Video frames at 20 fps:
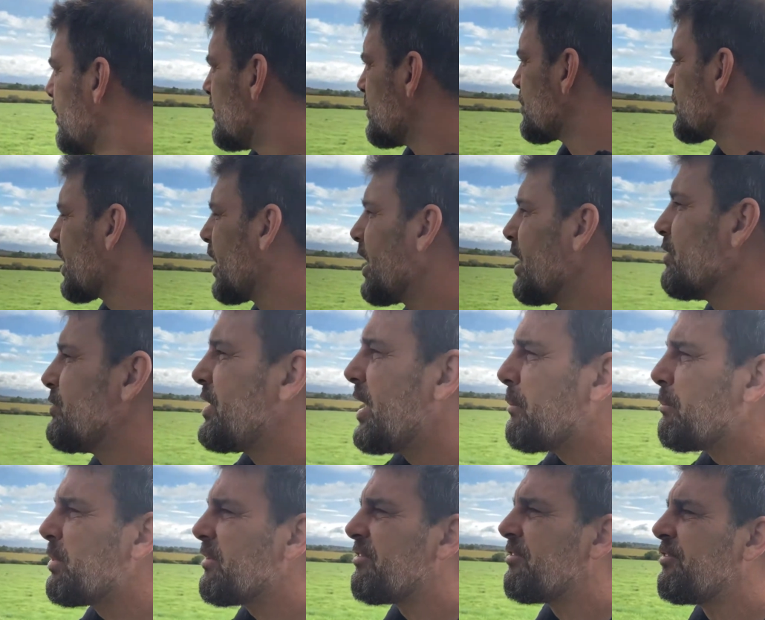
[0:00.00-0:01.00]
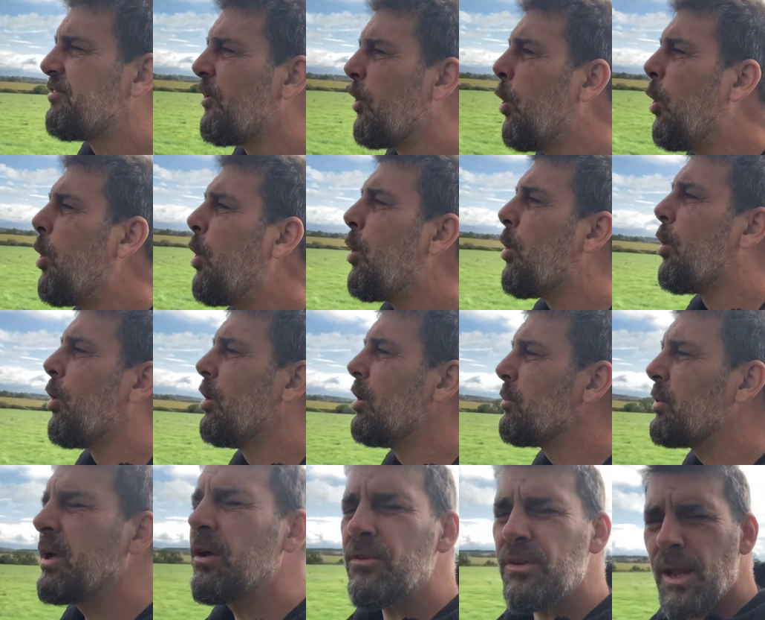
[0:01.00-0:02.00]
So number 4.
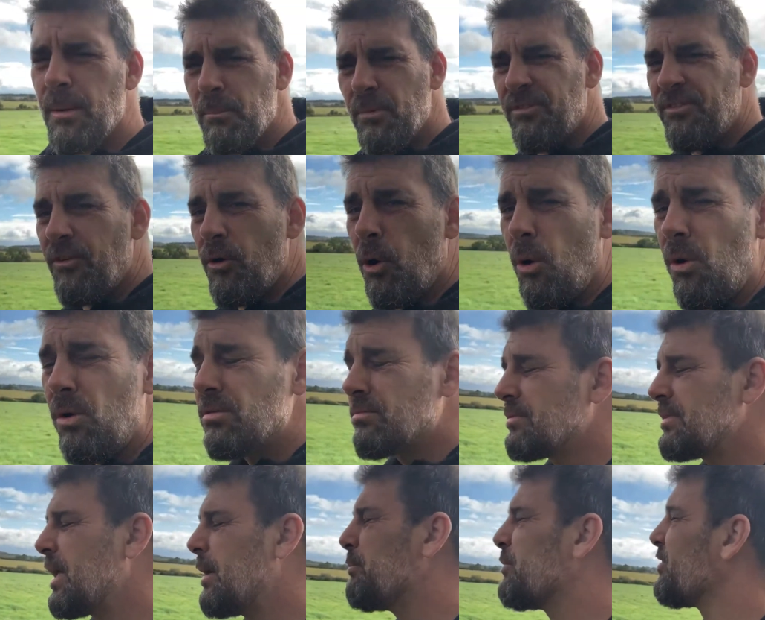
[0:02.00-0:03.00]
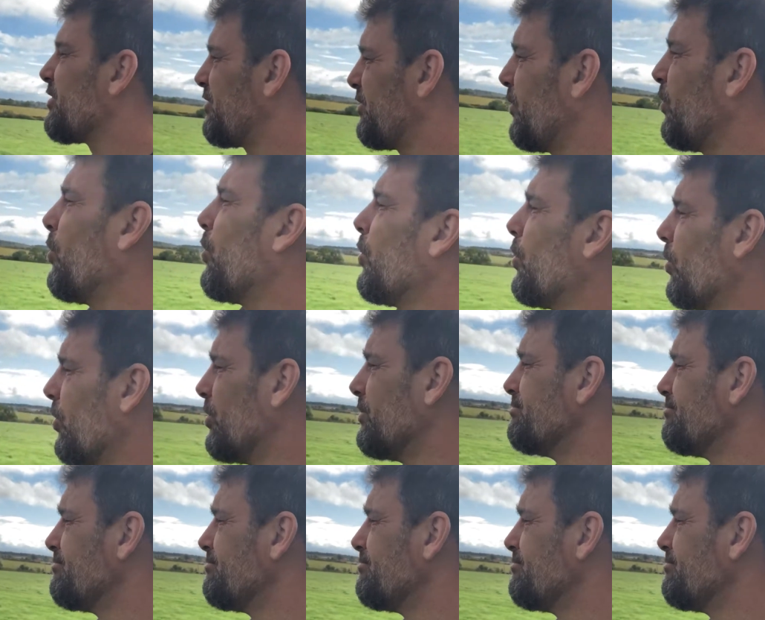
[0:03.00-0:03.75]
We on number 4? Number 4.